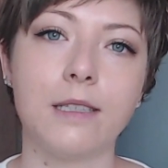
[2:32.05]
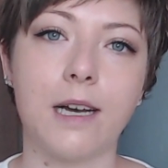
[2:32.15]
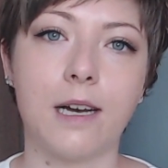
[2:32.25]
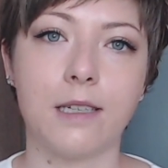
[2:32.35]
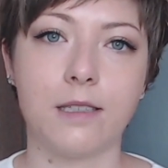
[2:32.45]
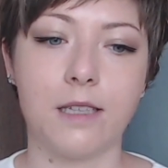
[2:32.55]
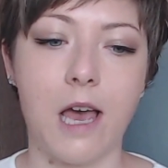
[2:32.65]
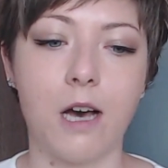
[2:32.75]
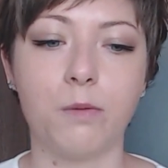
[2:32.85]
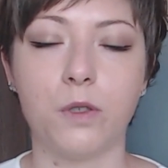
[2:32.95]
that
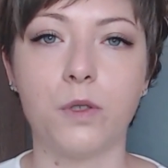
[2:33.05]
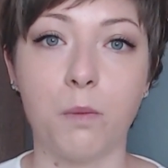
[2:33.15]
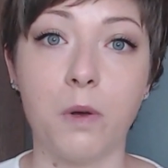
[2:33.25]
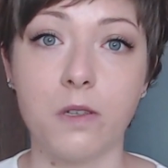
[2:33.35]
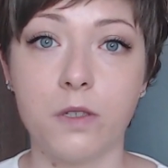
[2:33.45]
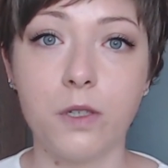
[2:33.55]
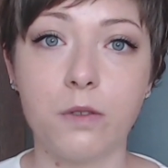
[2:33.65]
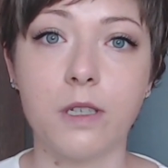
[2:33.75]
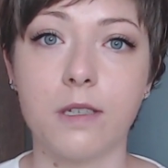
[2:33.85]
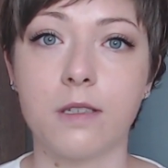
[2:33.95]
helps you to
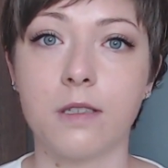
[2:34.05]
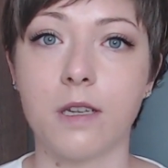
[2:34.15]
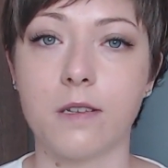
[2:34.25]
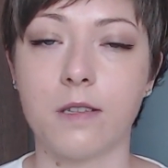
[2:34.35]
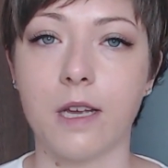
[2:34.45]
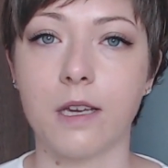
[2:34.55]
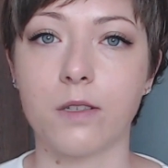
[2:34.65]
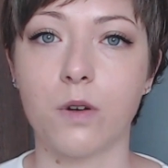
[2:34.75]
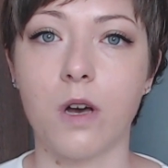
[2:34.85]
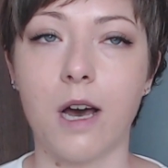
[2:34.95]
pursue these
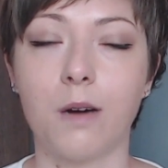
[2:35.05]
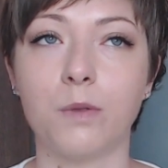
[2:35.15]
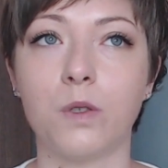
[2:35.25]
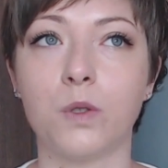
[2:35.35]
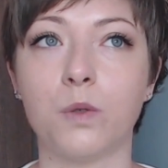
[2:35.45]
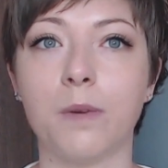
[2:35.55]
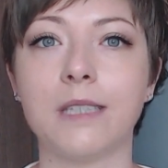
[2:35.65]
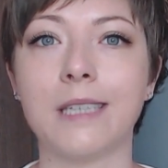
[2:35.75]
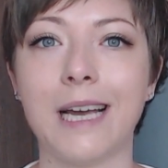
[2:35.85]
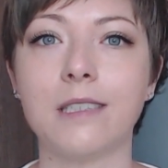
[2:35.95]
things, or helps you to
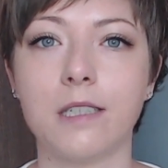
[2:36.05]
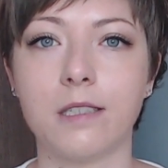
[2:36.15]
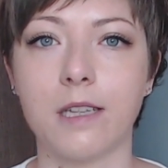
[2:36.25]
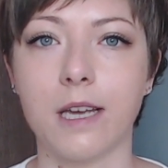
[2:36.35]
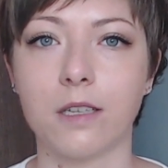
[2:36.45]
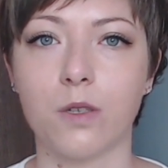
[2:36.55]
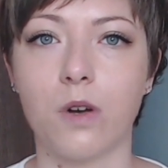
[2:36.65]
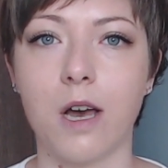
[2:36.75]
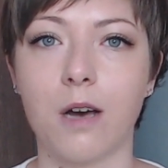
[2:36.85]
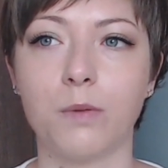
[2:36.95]
maintain these things,
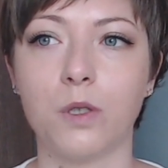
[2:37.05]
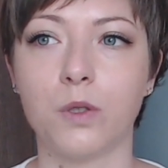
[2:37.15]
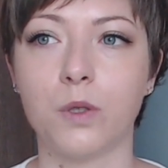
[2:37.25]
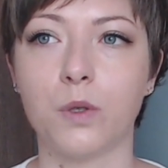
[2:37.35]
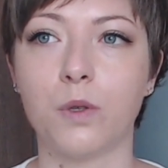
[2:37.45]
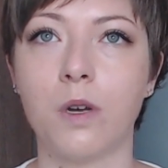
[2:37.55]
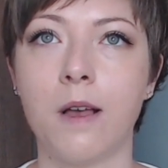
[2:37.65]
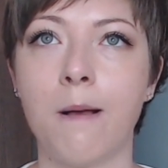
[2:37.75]
or helps you to